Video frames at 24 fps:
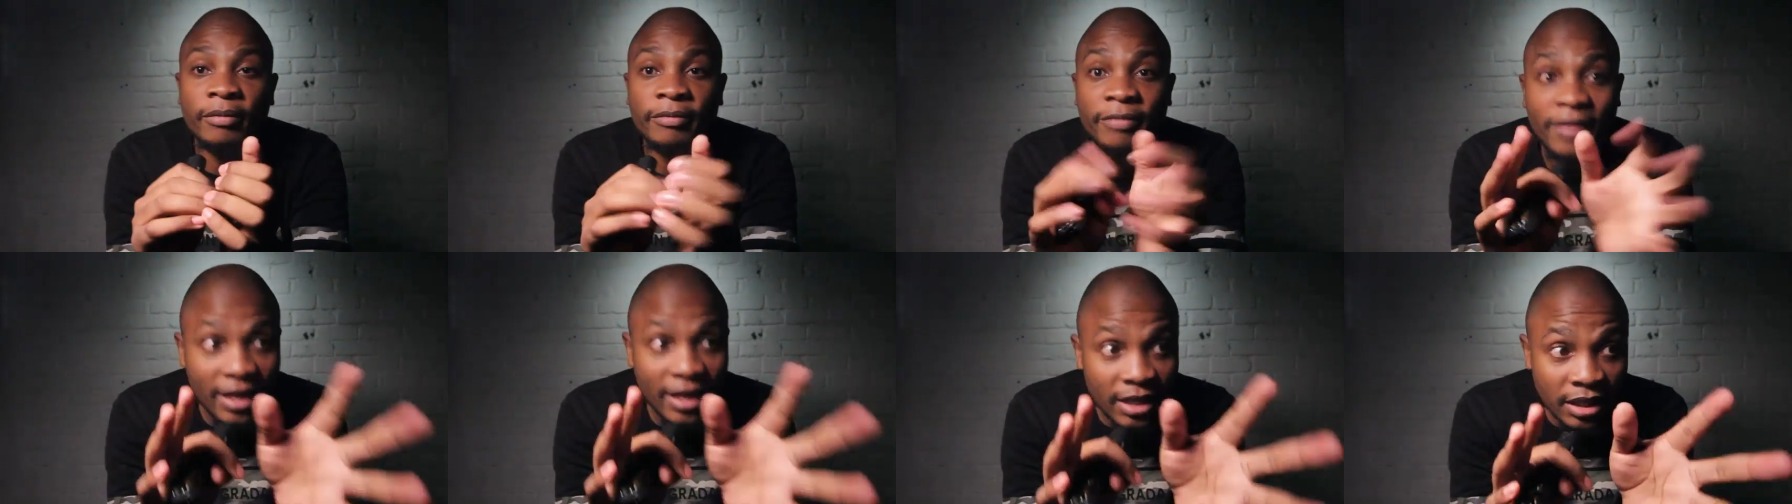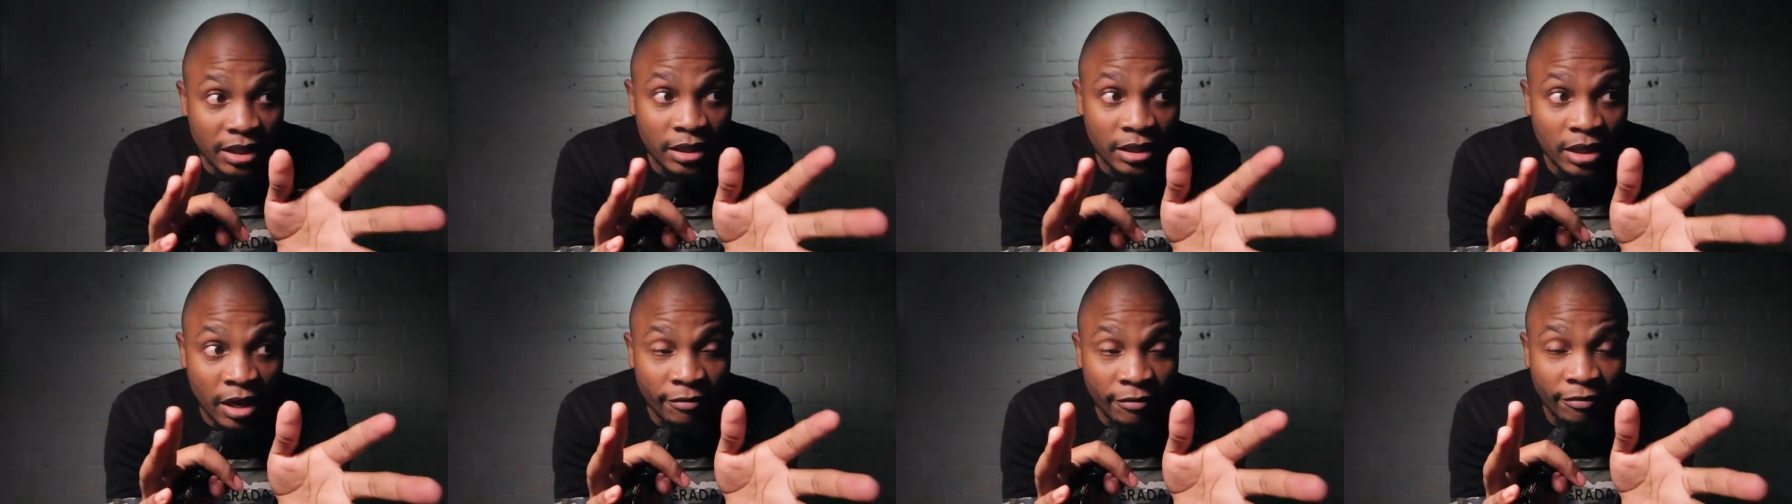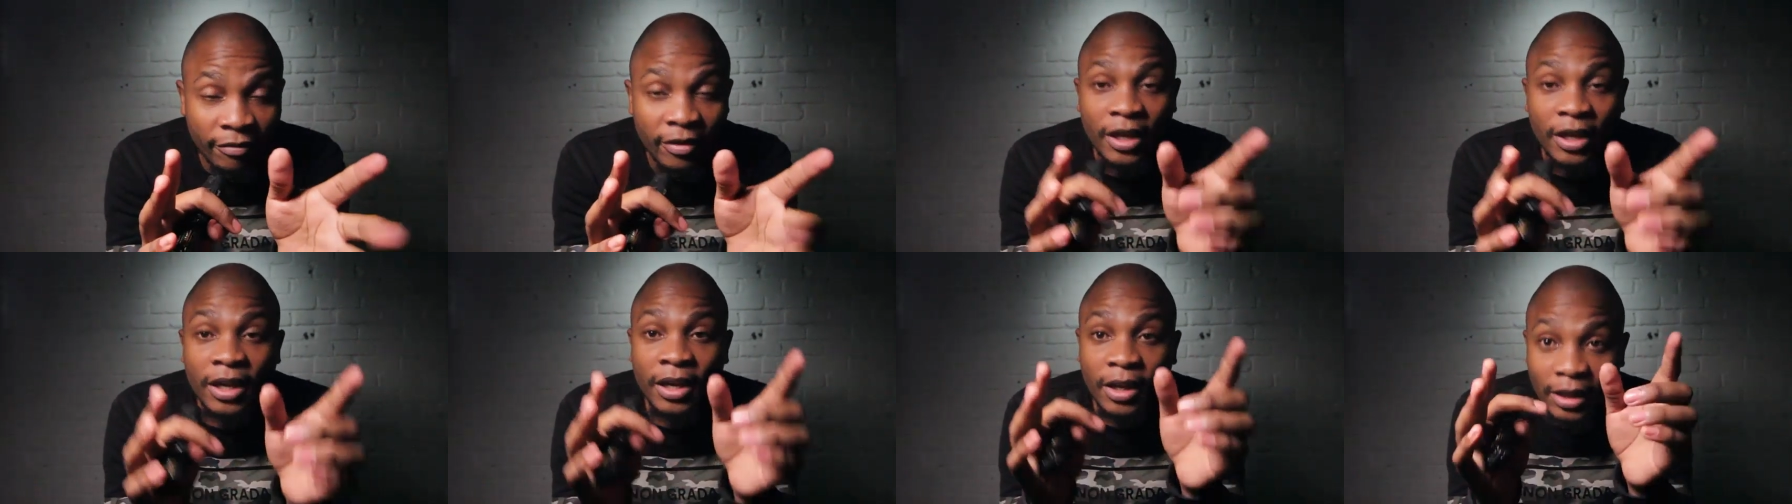Funny
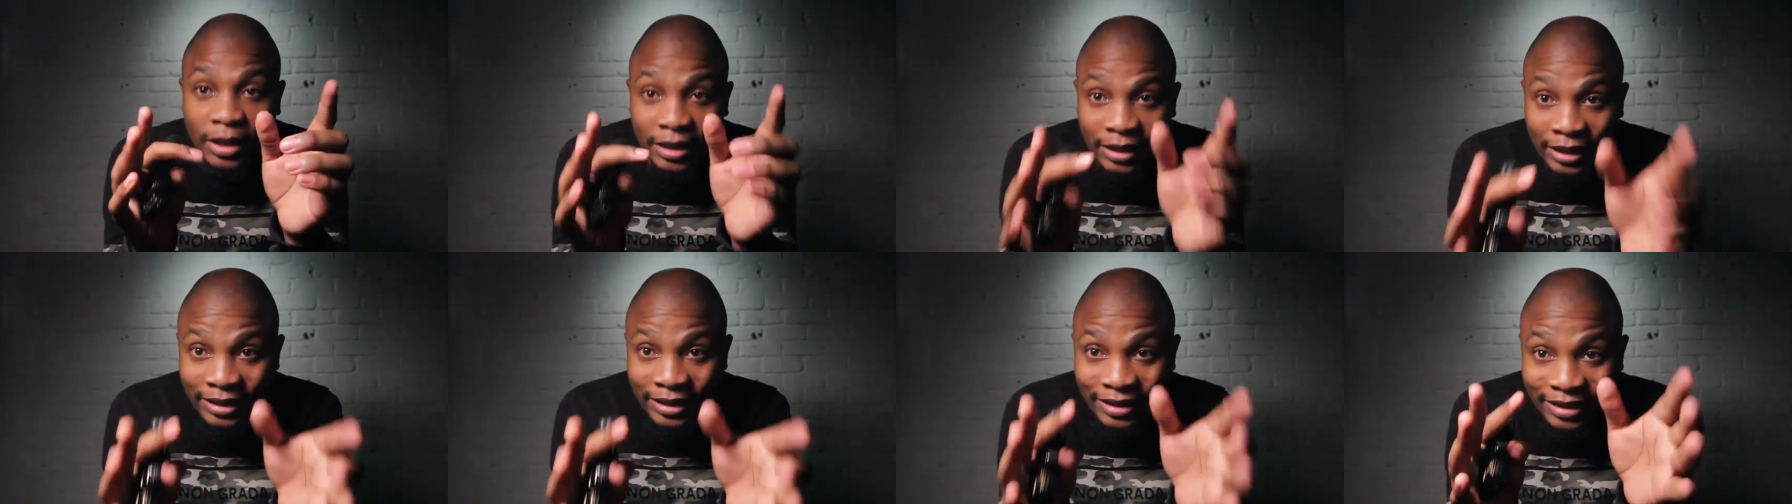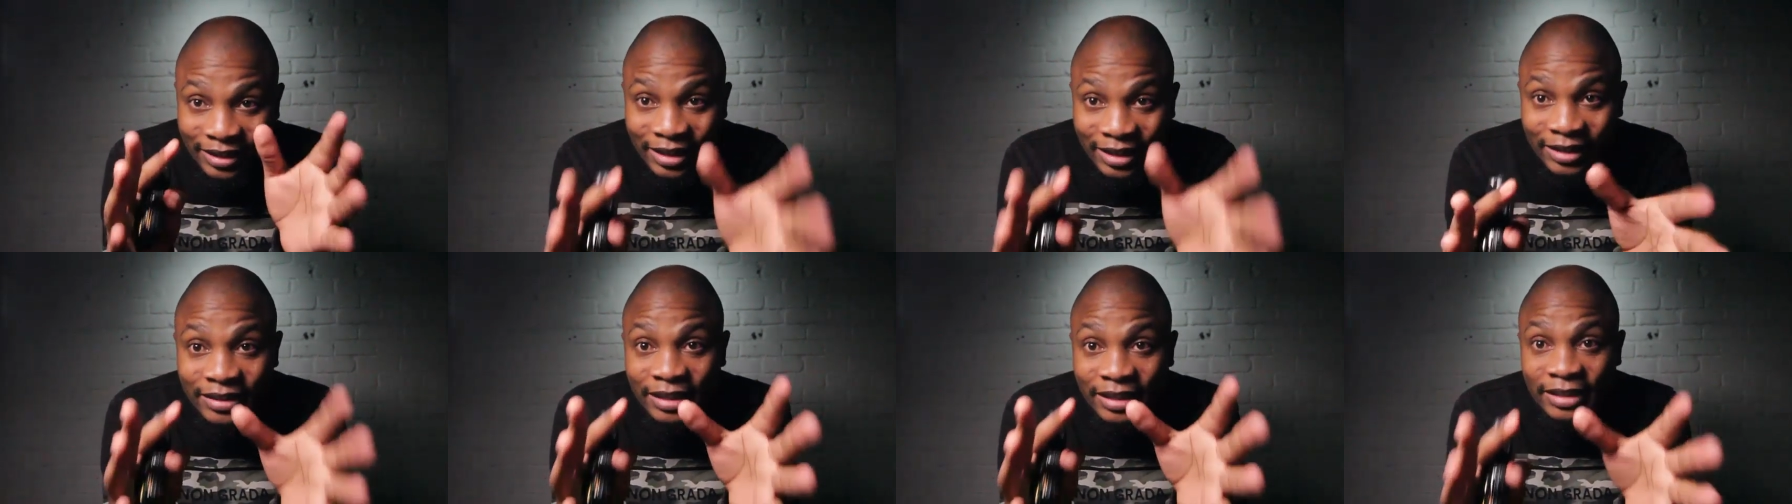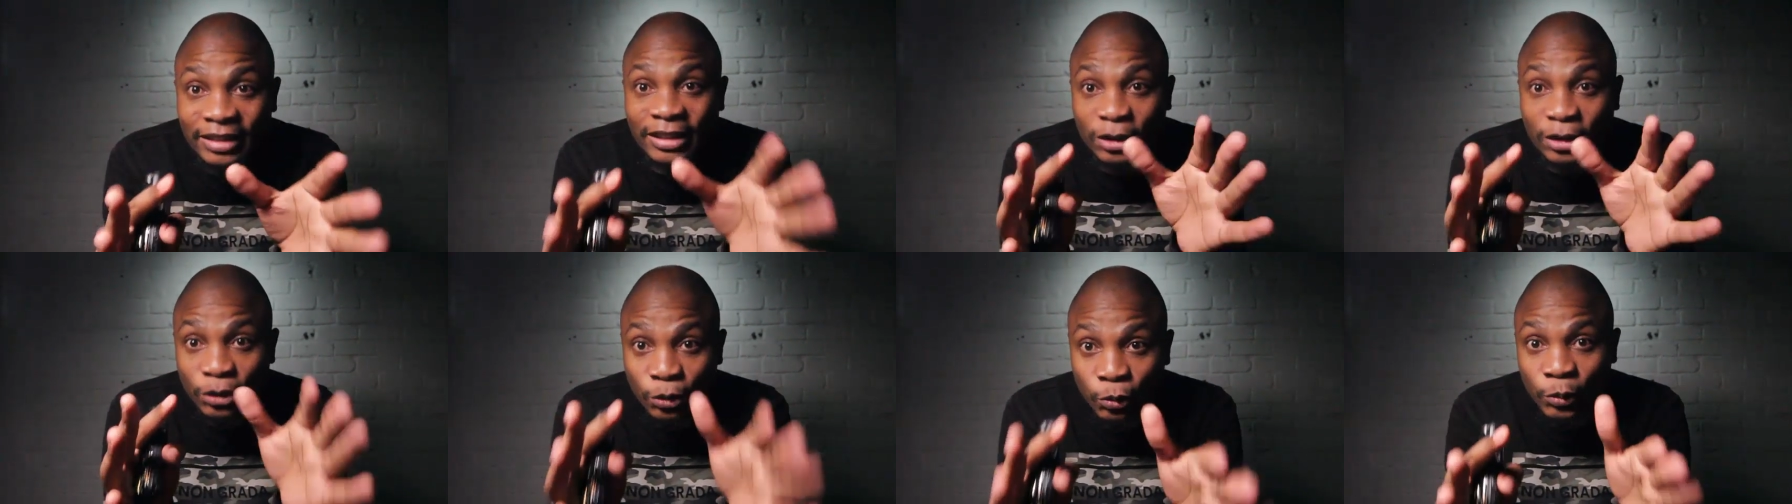enough, the thing that he